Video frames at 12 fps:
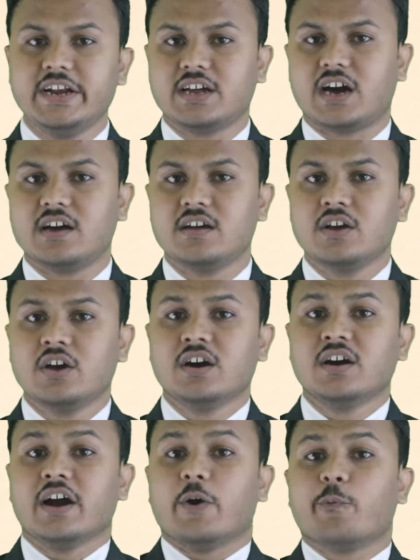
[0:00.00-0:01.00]
data,
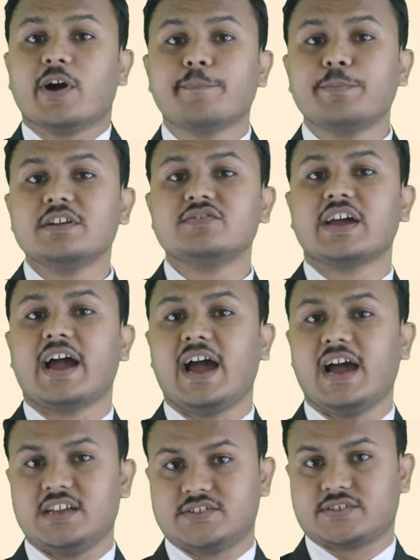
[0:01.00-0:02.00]
WordPress
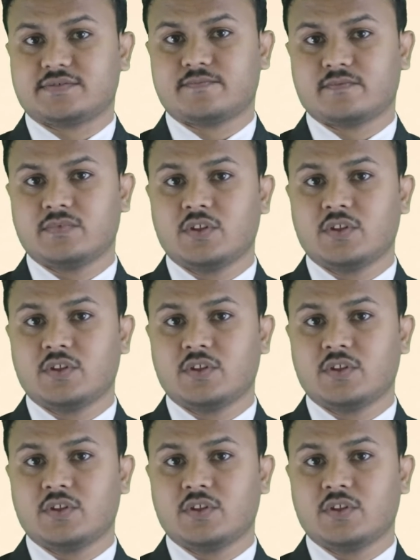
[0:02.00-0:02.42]
has